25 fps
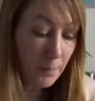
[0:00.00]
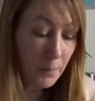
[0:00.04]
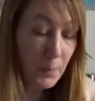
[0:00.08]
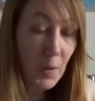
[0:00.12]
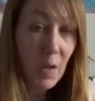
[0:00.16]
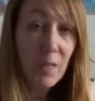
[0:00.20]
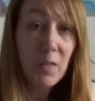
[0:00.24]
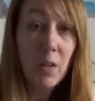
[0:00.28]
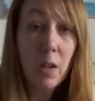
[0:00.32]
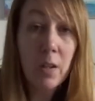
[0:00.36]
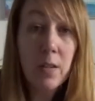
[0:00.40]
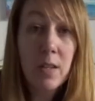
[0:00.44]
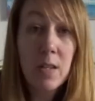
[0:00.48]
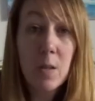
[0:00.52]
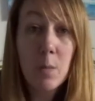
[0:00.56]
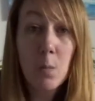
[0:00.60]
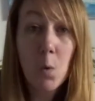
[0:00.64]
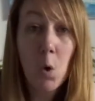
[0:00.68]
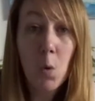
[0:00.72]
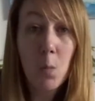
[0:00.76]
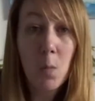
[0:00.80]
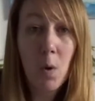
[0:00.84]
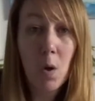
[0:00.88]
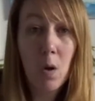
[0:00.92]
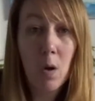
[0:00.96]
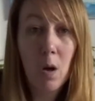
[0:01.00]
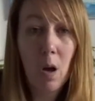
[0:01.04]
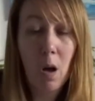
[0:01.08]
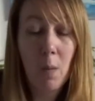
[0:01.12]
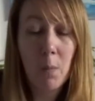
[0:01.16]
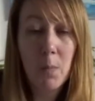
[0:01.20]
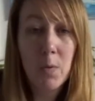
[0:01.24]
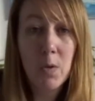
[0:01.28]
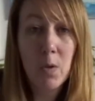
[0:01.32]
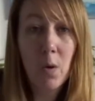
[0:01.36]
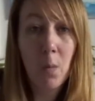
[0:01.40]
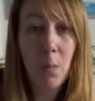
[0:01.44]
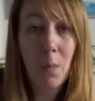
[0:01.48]
I've done some more
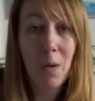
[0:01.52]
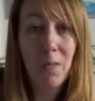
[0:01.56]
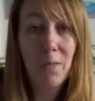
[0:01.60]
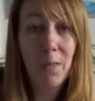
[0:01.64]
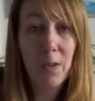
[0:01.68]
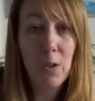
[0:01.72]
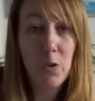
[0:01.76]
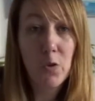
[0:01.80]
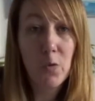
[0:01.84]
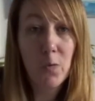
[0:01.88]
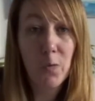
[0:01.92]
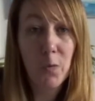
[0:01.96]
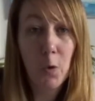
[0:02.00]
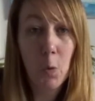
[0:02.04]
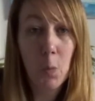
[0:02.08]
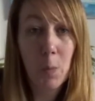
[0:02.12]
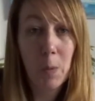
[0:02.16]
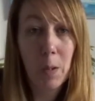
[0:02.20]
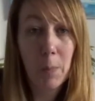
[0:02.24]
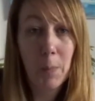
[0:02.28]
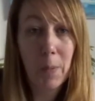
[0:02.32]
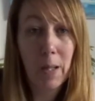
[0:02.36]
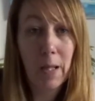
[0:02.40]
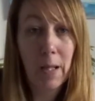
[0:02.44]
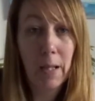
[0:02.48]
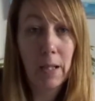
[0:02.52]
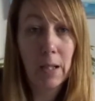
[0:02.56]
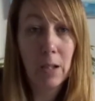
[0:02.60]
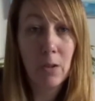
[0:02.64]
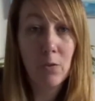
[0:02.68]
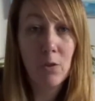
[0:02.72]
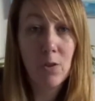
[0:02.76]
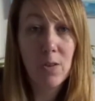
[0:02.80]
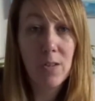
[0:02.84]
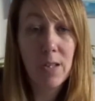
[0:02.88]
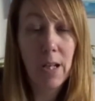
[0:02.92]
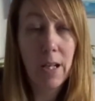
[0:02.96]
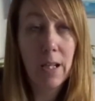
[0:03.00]
mock-ups on my fashion formula page.
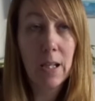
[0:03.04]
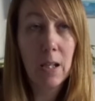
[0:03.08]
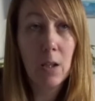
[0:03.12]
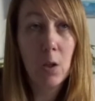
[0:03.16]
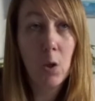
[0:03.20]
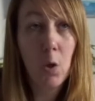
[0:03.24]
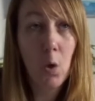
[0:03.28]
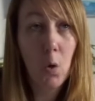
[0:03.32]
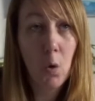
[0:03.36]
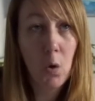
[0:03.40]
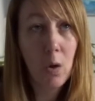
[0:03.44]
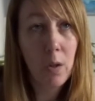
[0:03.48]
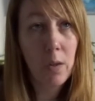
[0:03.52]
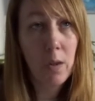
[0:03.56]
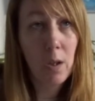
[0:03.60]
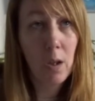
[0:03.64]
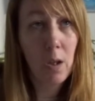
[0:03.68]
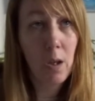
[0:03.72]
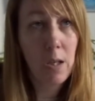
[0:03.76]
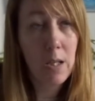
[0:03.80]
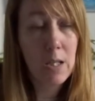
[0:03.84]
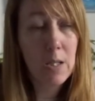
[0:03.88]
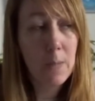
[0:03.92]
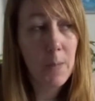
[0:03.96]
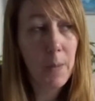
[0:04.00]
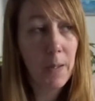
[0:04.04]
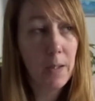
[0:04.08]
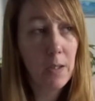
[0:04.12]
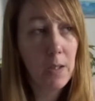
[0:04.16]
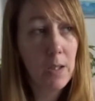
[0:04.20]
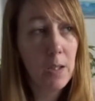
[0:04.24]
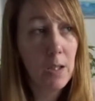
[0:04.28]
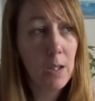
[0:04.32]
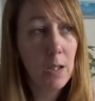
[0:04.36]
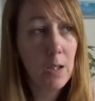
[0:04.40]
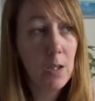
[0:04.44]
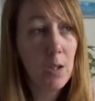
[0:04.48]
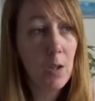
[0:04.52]
It's taken longer than I
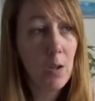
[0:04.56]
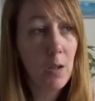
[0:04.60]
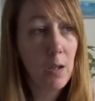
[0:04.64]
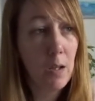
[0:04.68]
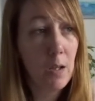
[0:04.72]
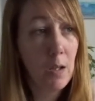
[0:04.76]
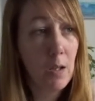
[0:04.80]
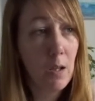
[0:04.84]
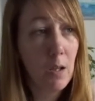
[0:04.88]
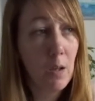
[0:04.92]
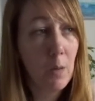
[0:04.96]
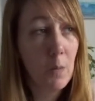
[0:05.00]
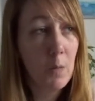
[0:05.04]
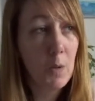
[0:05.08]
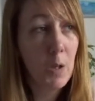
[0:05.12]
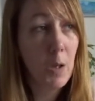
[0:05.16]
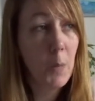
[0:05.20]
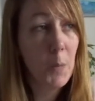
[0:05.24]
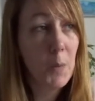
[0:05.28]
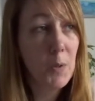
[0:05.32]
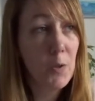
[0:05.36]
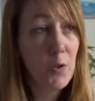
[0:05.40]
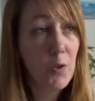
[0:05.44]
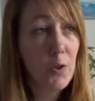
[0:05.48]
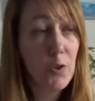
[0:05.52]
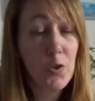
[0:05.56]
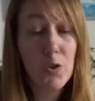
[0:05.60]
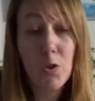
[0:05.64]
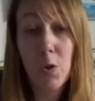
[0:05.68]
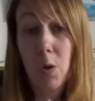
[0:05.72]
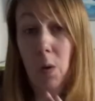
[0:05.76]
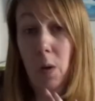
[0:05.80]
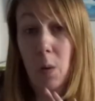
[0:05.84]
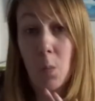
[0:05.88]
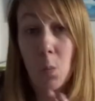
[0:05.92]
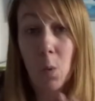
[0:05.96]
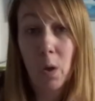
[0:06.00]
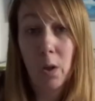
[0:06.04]
expected. I was hoping to just do
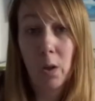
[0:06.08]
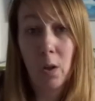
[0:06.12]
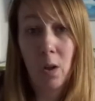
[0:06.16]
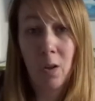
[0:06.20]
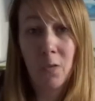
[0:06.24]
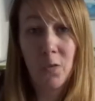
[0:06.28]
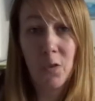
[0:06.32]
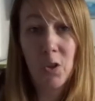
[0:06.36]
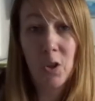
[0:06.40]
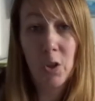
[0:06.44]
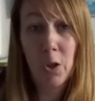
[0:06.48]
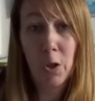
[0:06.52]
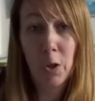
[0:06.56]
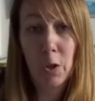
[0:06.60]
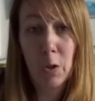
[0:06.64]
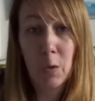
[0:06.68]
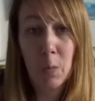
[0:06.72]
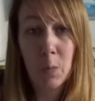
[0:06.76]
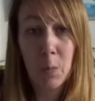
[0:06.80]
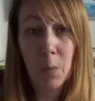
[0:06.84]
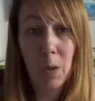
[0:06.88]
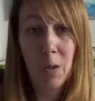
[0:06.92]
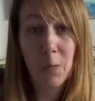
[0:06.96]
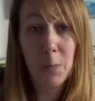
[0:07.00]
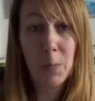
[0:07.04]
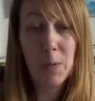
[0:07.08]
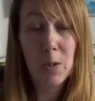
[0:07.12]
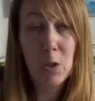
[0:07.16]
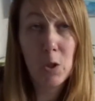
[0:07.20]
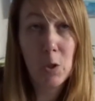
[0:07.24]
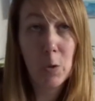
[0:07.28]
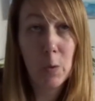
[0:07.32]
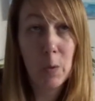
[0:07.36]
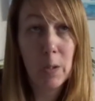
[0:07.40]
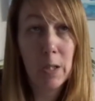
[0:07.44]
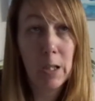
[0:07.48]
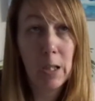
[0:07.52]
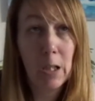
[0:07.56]
it in one afternoon, but I've been
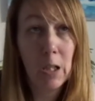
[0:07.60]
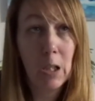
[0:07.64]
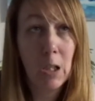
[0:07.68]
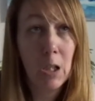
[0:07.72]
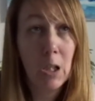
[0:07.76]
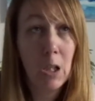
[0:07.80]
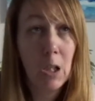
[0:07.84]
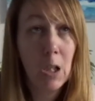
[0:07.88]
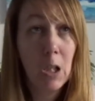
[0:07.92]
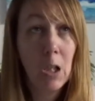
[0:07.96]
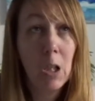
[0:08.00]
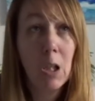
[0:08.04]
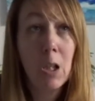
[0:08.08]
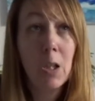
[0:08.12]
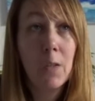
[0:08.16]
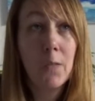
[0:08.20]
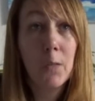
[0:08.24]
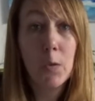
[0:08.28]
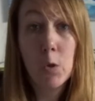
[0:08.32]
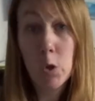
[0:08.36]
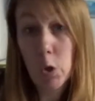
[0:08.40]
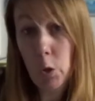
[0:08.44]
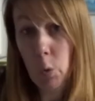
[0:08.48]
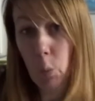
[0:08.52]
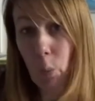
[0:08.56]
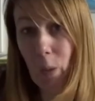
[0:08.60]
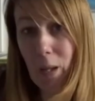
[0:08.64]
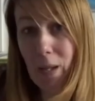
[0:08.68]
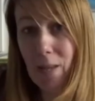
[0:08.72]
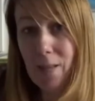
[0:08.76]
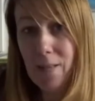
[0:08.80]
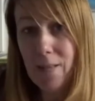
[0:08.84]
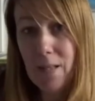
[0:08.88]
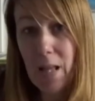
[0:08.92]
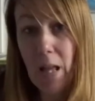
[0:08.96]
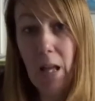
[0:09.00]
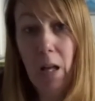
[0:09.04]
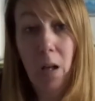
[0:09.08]
doing it for 2
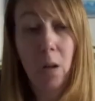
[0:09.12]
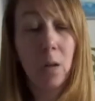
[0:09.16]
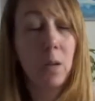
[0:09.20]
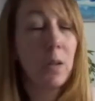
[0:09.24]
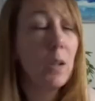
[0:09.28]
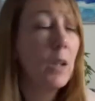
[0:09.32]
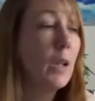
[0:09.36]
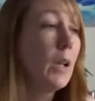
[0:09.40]
weeks now.